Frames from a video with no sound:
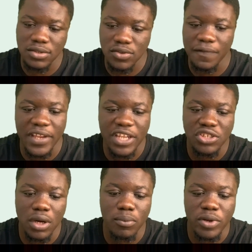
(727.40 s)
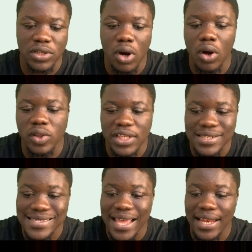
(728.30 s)
to finish up with all the
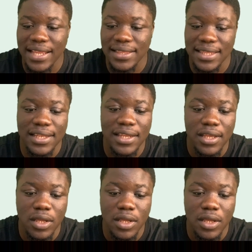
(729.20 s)
styling thing,